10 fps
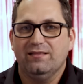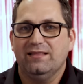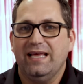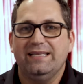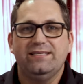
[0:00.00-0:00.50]

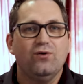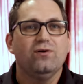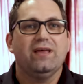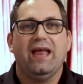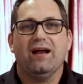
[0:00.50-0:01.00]
They
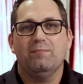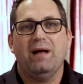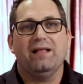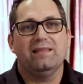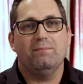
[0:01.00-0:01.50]
don't care
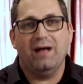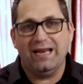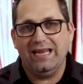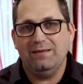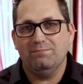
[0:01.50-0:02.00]
about the
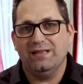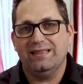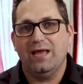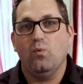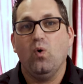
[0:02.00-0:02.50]
money,
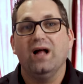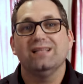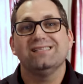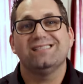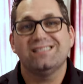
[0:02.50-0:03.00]
but they
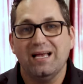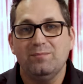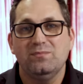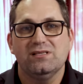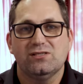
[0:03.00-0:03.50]
want
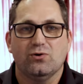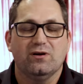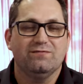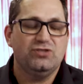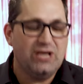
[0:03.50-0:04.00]
some
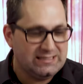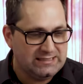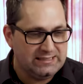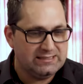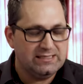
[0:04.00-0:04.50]
sort of
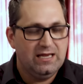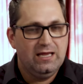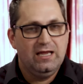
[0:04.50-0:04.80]
justice.